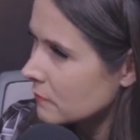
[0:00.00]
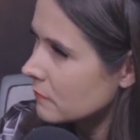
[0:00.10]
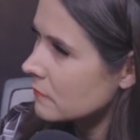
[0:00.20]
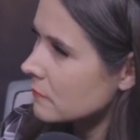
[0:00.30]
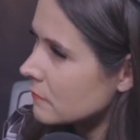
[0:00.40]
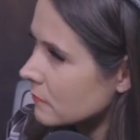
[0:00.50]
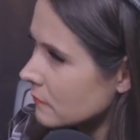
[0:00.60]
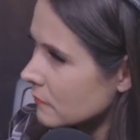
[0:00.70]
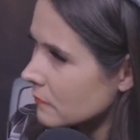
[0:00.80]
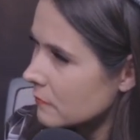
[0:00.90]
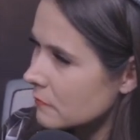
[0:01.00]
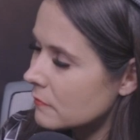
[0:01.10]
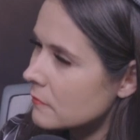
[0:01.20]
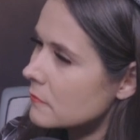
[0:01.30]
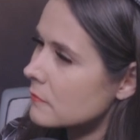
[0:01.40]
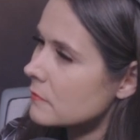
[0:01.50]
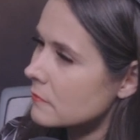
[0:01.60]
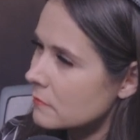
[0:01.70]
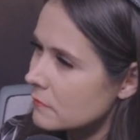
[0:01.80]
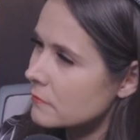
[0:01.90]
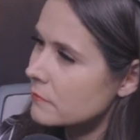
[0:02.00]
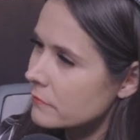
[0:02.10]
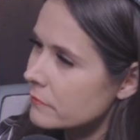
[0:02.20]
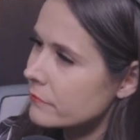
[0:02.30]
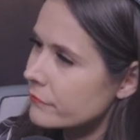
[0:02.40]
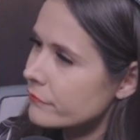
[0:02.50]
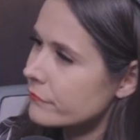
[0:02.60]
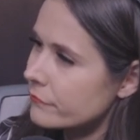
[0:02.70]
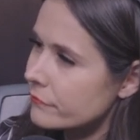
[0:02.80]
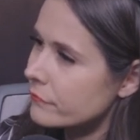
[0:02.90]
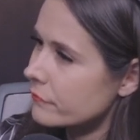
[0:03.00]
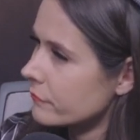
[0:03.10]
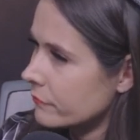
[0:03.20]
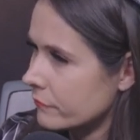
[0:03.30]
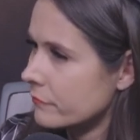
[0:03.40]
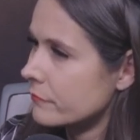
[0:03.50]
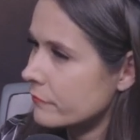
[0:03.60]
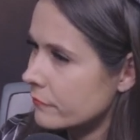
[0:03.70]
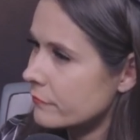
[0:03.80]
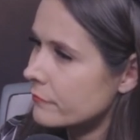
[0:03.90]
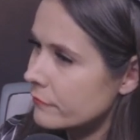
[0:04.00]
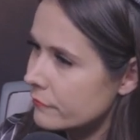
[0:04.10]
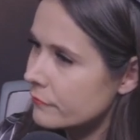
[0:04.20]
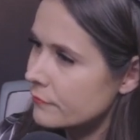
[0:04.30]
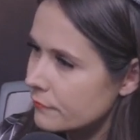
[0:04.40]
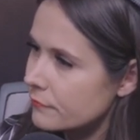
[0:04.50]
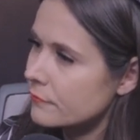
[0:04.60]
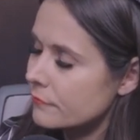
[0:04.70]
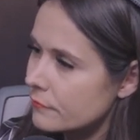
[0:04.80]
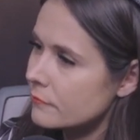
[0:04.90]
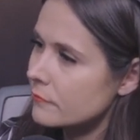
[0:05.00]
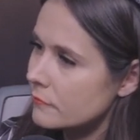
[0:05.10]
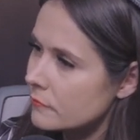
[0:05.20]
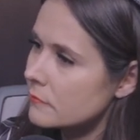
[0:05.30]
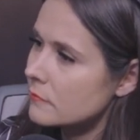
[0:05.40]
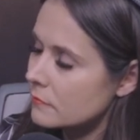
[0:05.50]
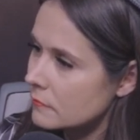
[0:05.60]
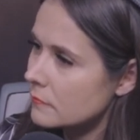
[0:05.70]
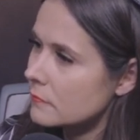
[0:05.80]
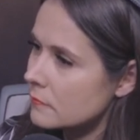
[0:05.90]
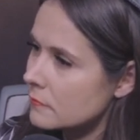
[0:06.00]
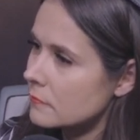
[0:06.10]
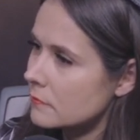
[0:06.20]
(silent)